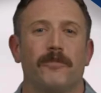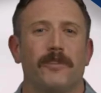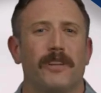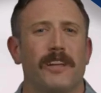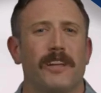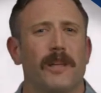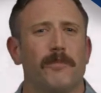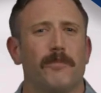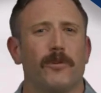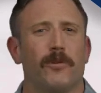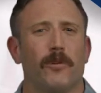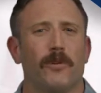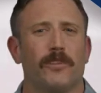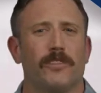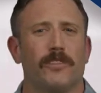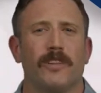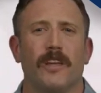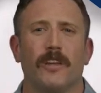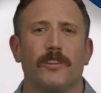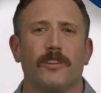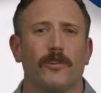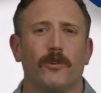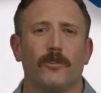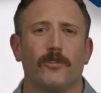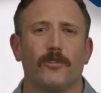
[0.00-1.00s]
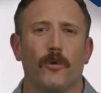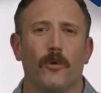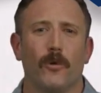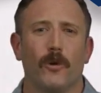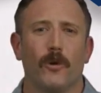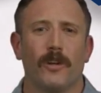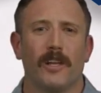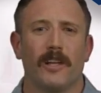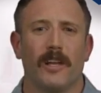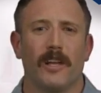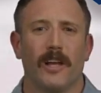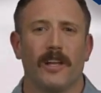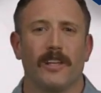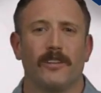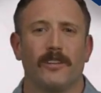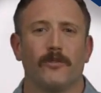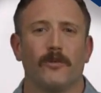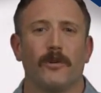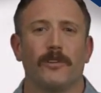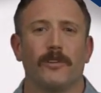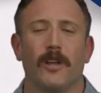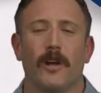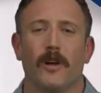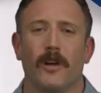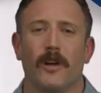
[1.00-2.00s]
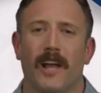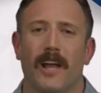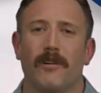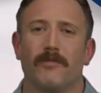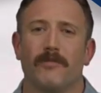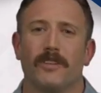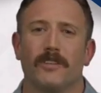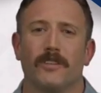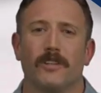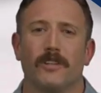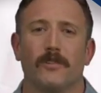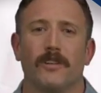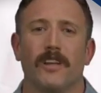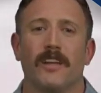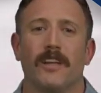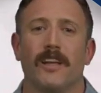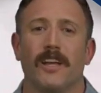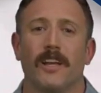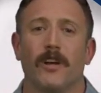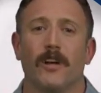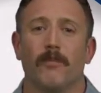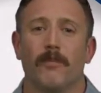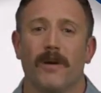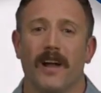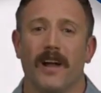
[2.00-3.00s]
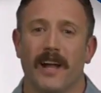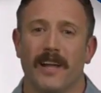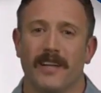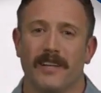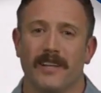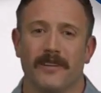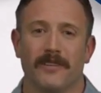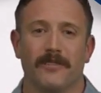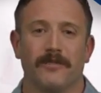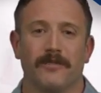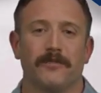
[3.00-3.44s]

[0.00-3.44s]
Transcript: Keep your essentials organized with our heavy-duty gear bag.